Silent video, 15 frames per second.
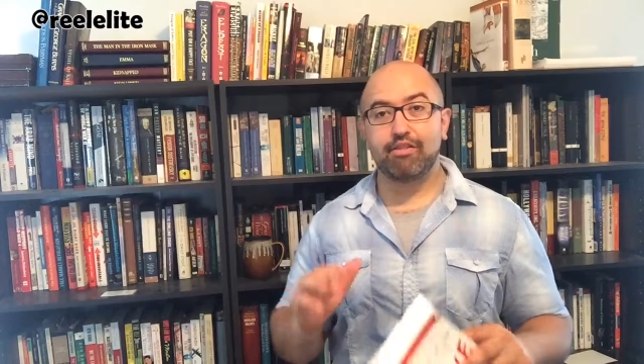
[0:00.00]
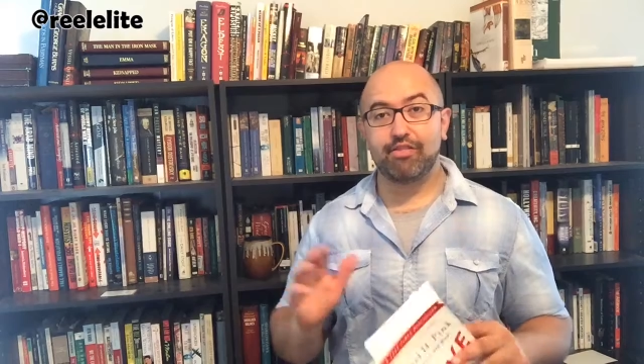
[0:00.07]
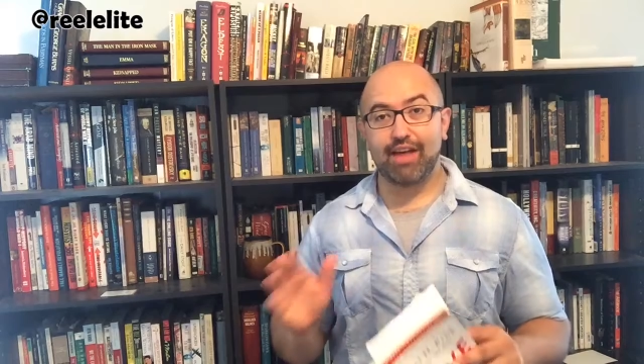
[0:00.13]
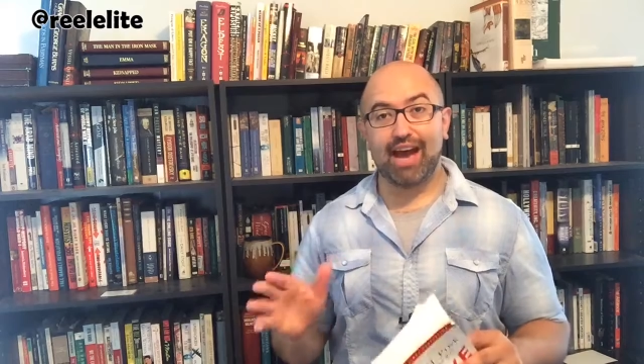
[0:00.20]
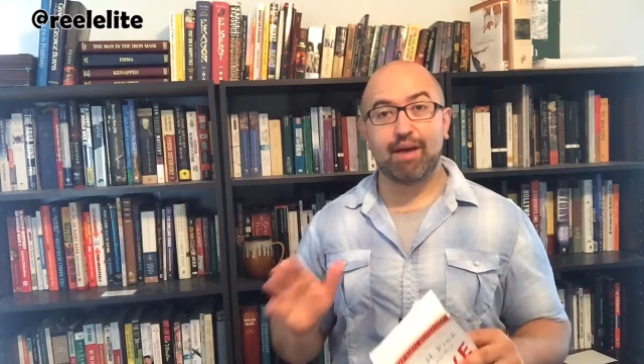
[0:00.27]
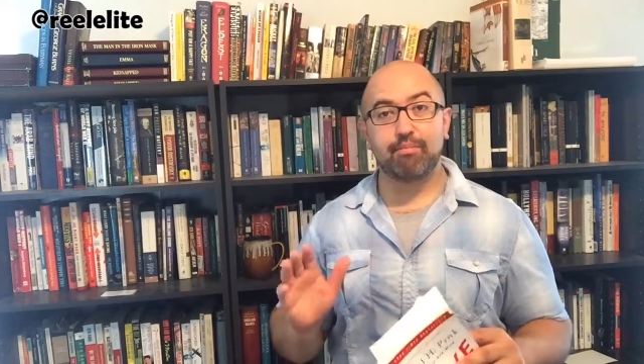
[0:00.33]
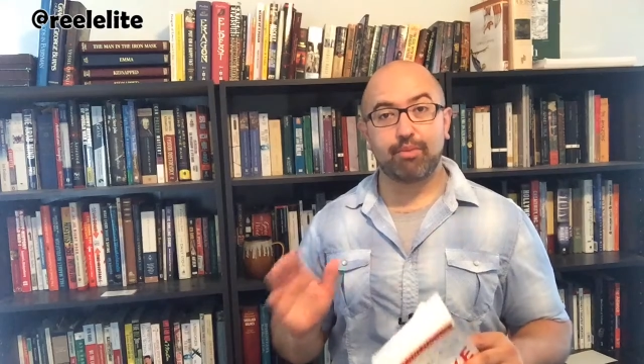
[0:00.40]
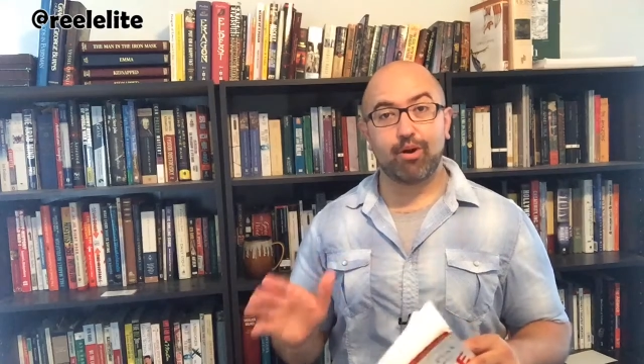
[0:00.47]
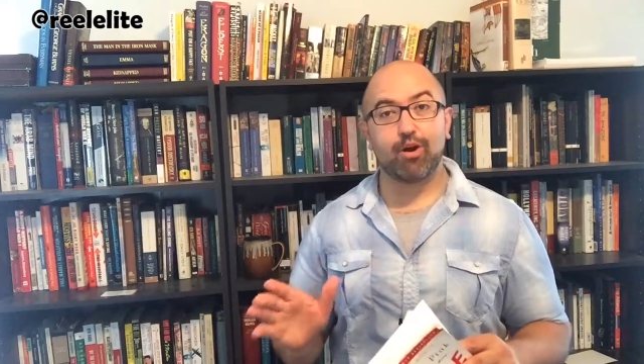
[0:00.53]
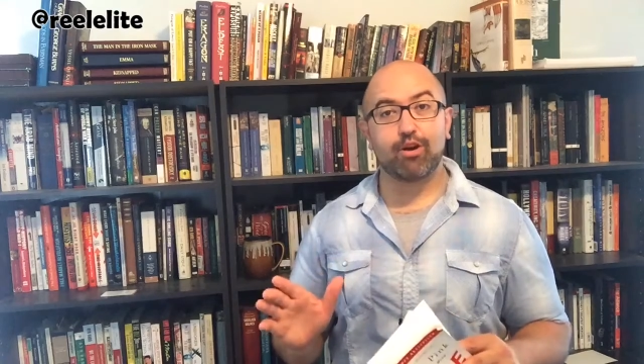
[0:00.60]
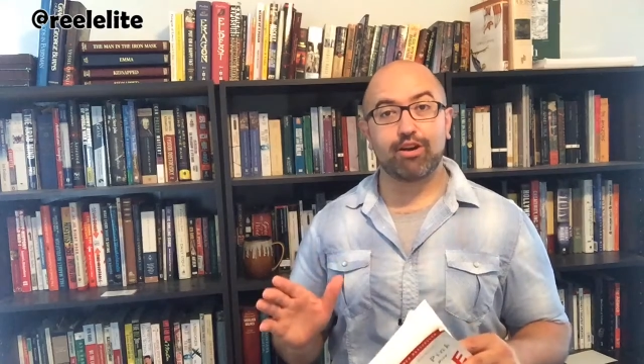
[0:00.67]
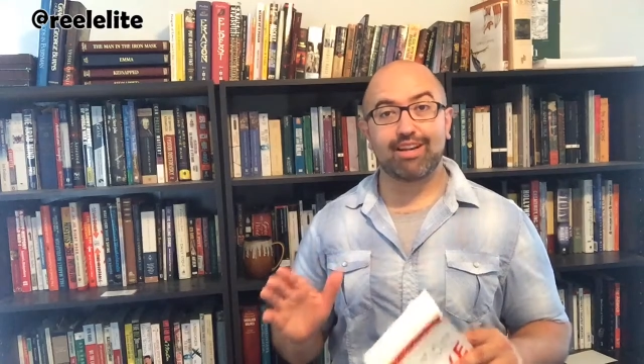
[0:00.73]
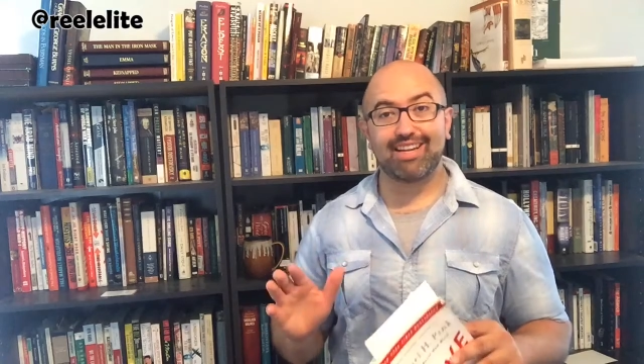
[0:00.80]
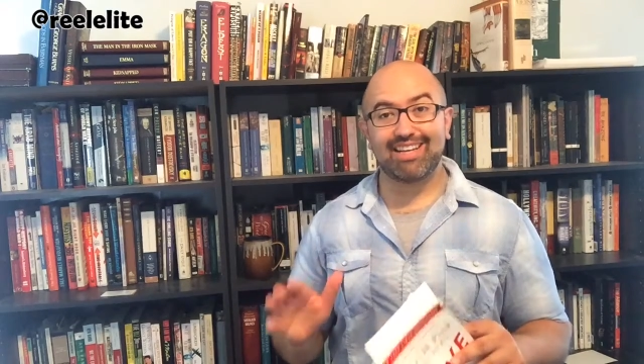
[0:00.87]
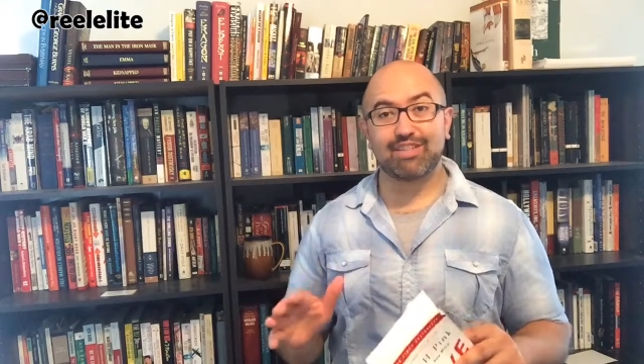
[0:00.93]
that
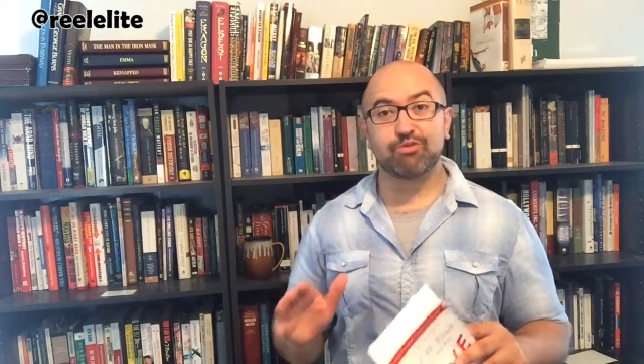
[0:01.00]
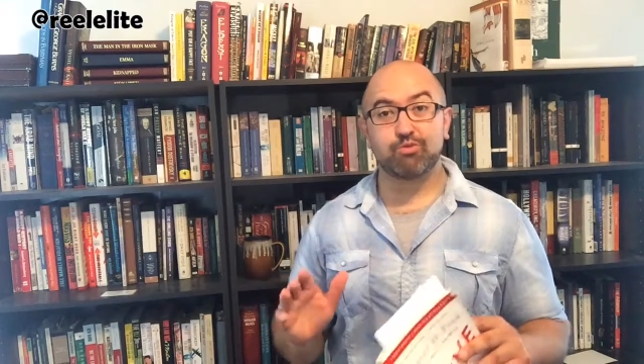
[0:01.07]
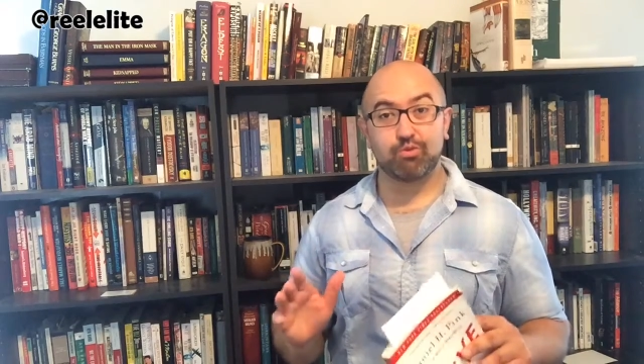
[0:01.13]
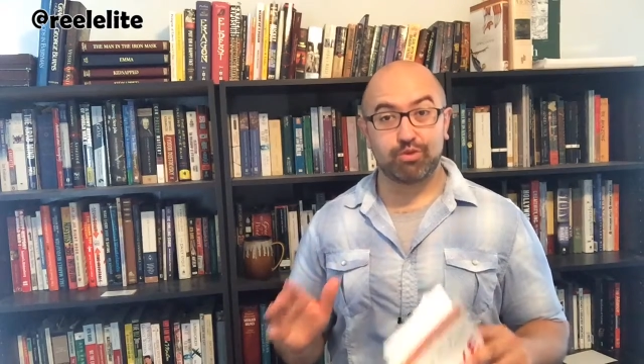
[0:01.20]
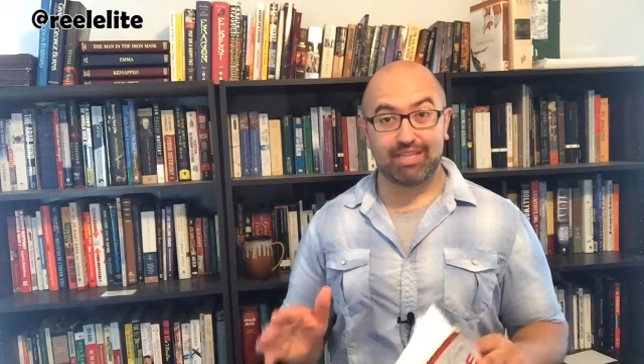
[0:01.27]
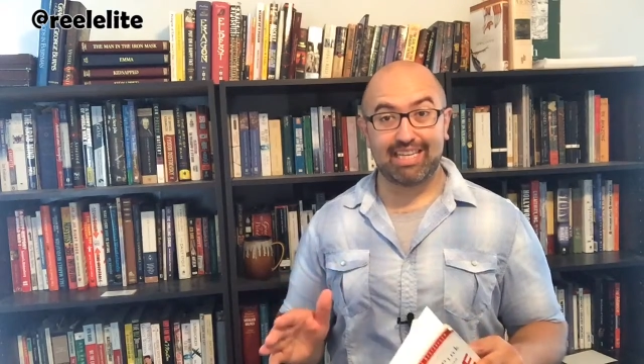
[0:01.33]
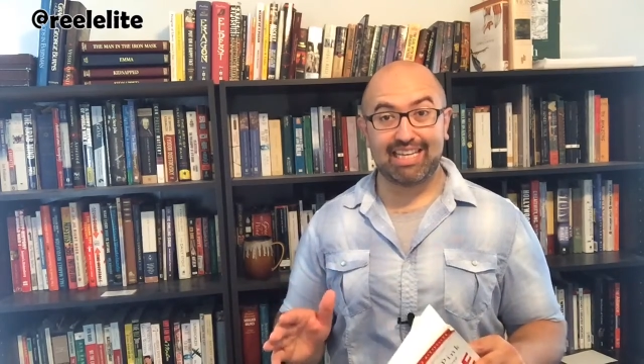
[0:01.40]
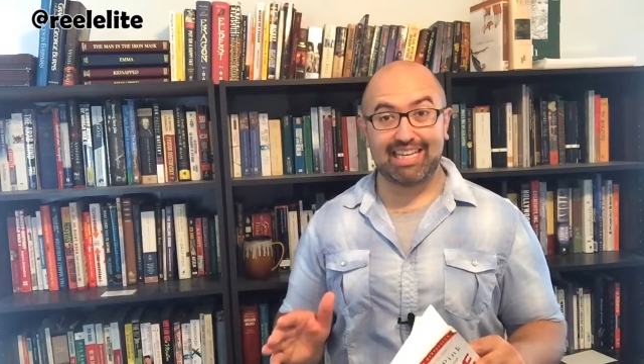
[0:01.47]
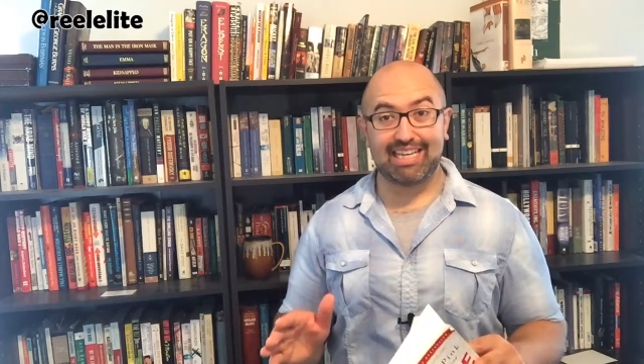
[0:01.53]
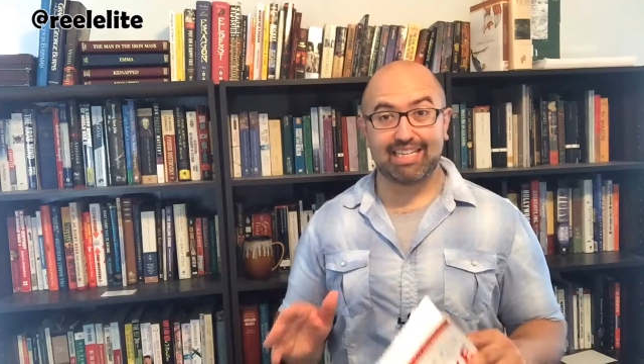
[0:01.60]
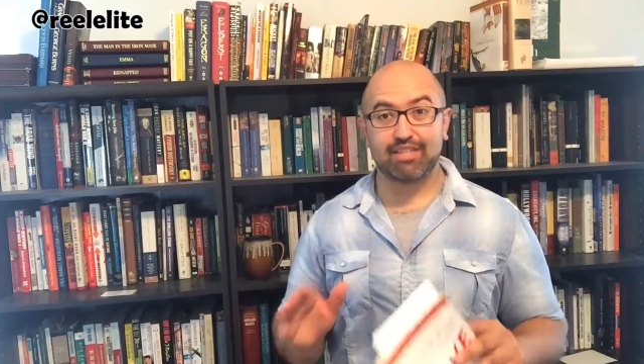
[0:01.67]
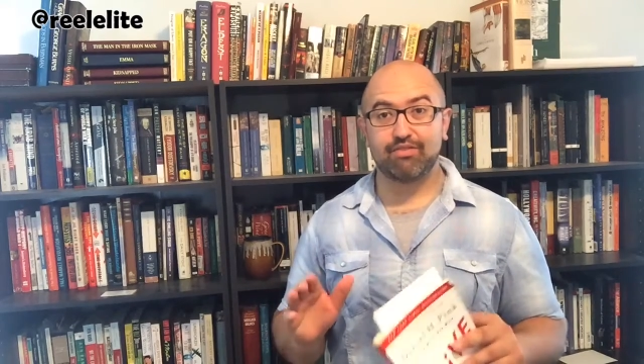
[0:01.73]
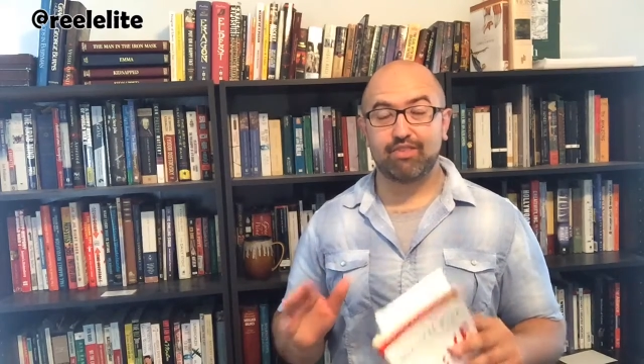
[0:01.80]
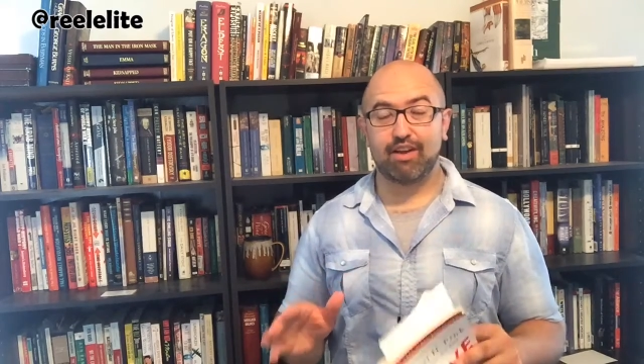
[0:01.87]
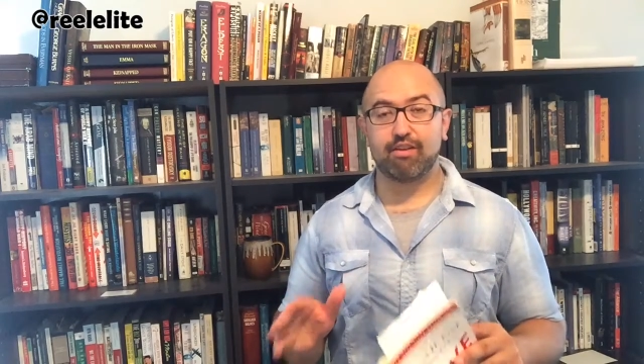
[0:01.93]
part is routine.
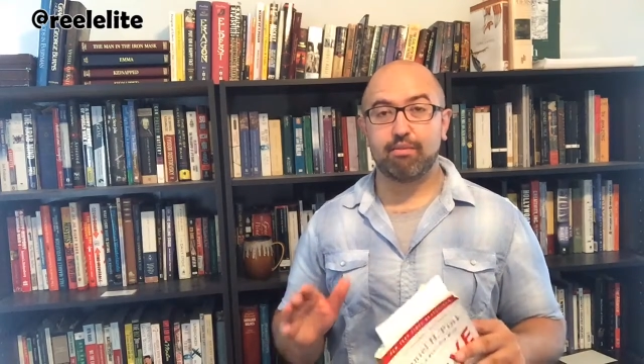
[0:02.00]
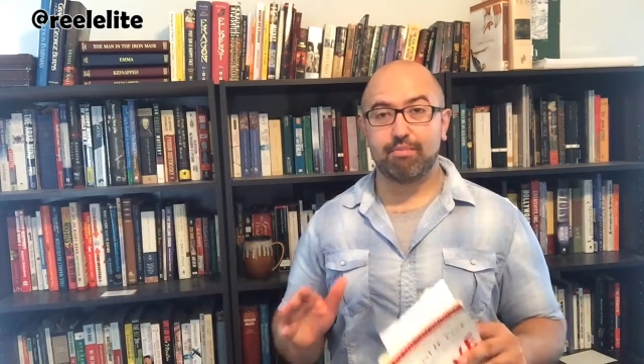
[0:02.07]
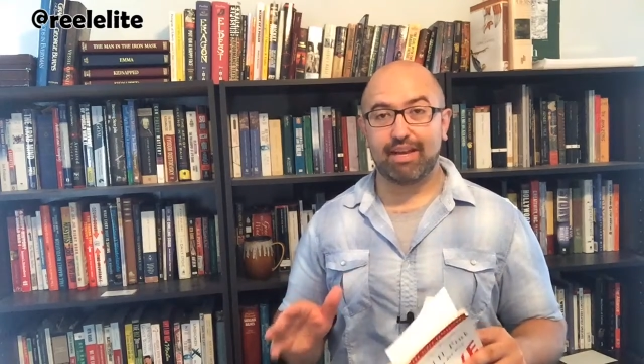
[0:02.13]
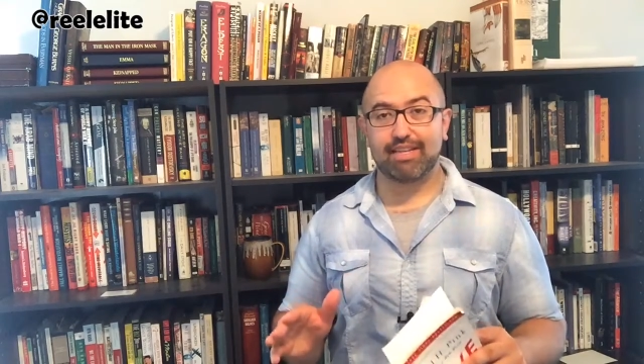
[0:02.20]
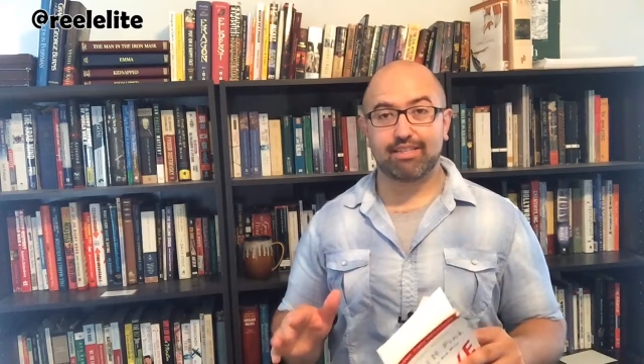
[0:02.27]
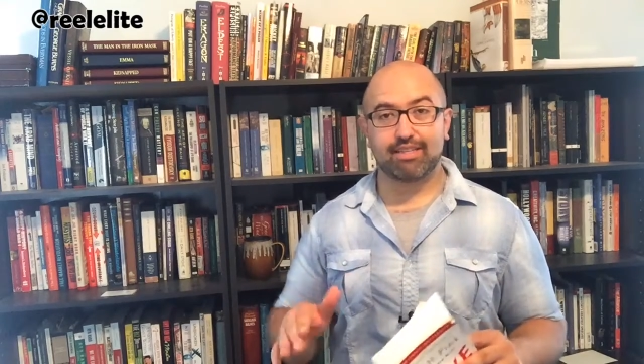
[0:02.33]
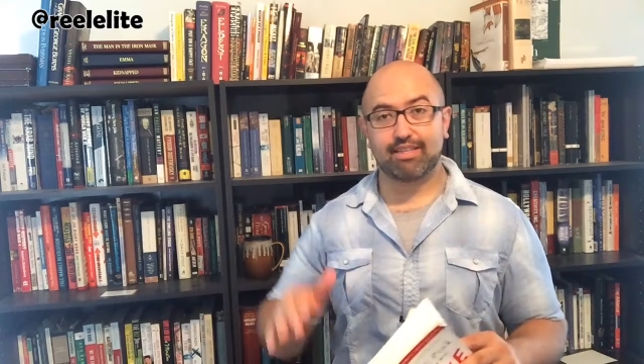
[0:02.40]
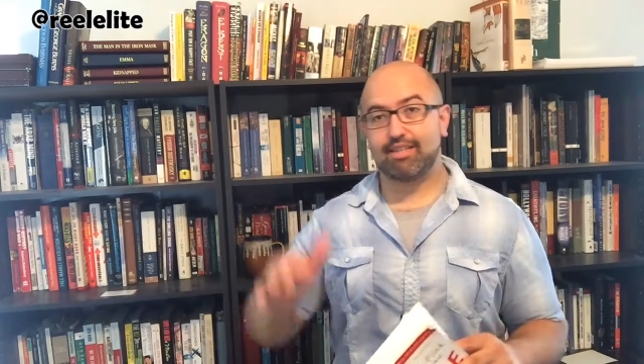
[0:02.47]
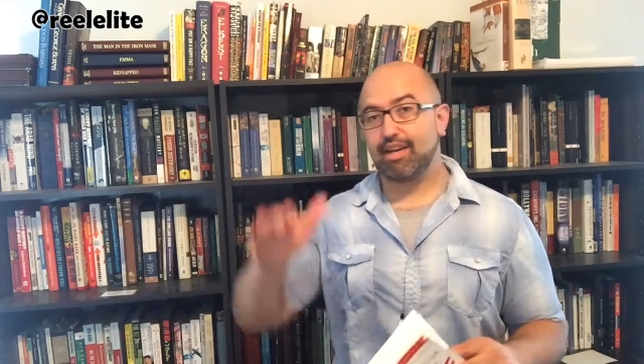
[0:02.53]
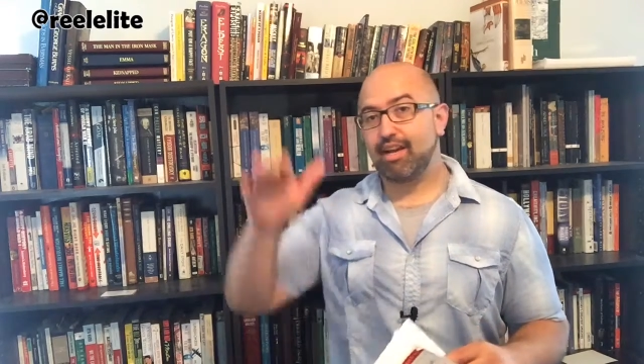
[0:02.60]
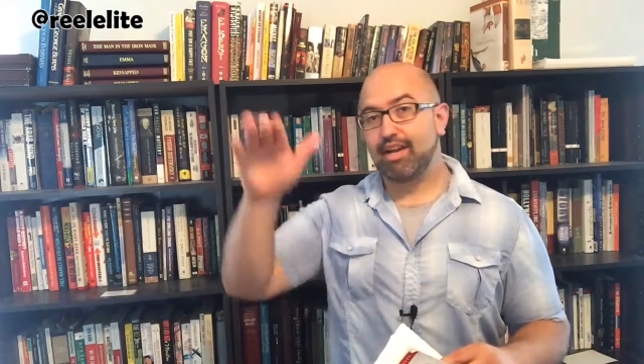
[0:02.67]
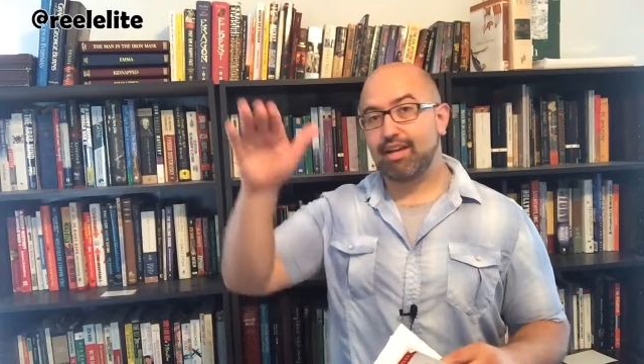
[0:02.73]
It's very basic.